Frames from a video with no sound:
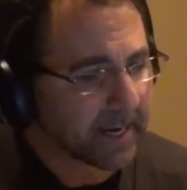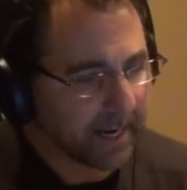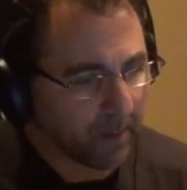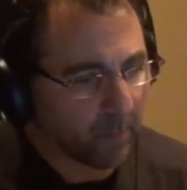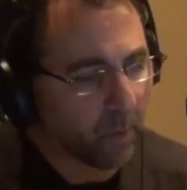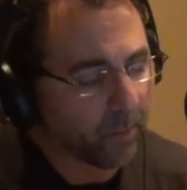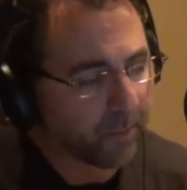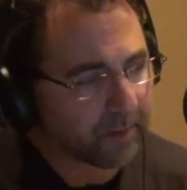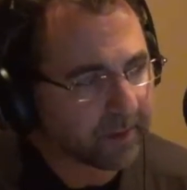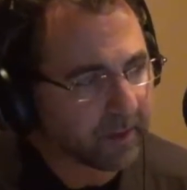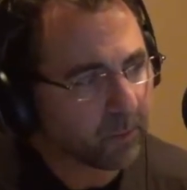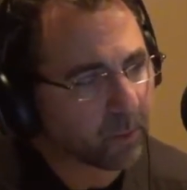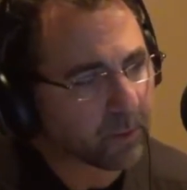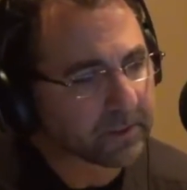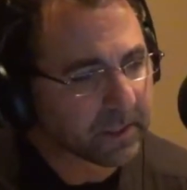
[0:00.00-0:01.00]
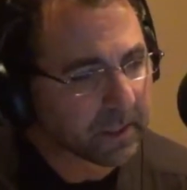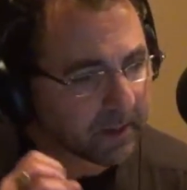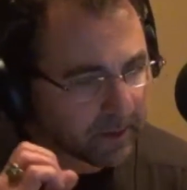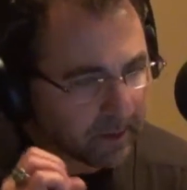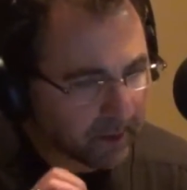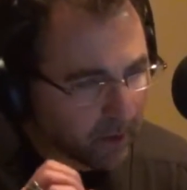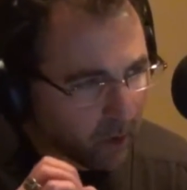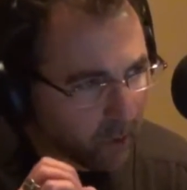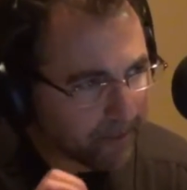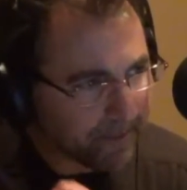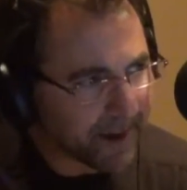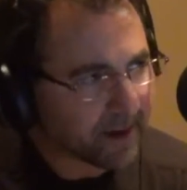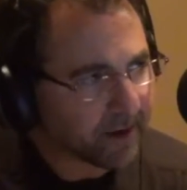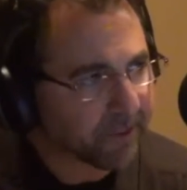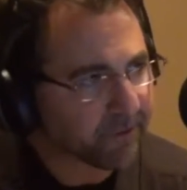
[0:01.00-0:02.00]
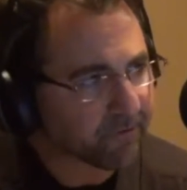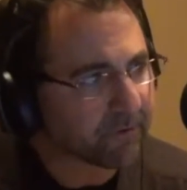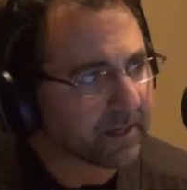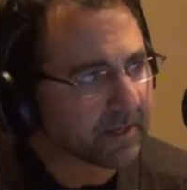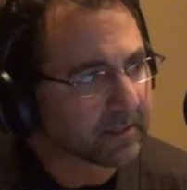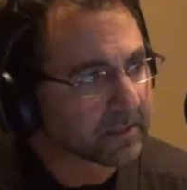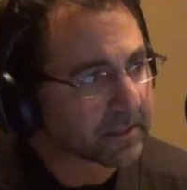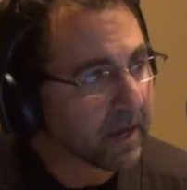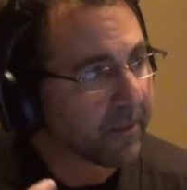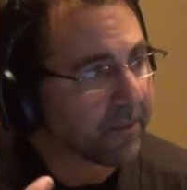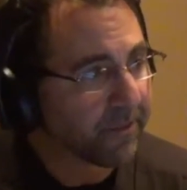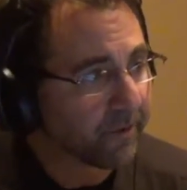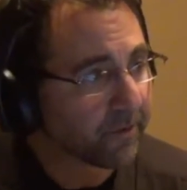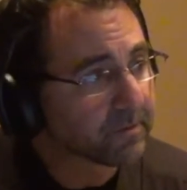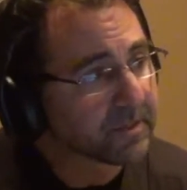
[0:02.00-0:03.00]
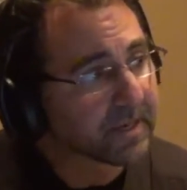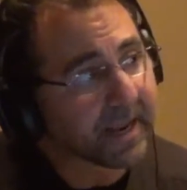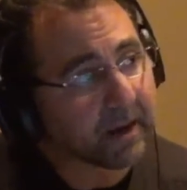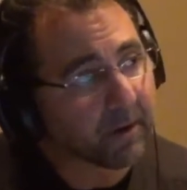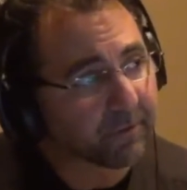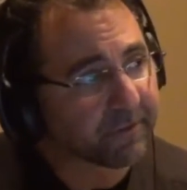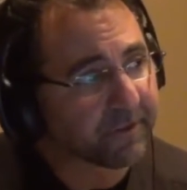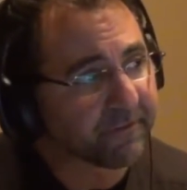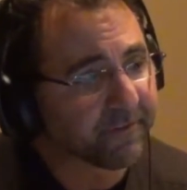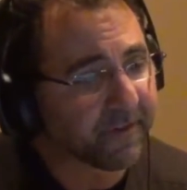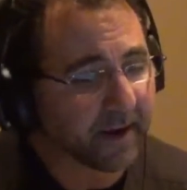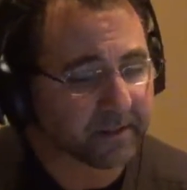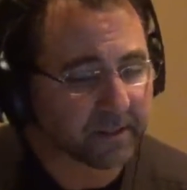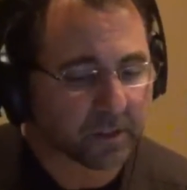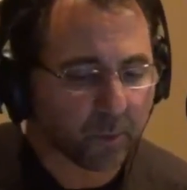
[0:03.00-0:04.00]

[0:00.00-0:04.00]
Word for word: And what we did was the omega-3s, those are the healthy fats.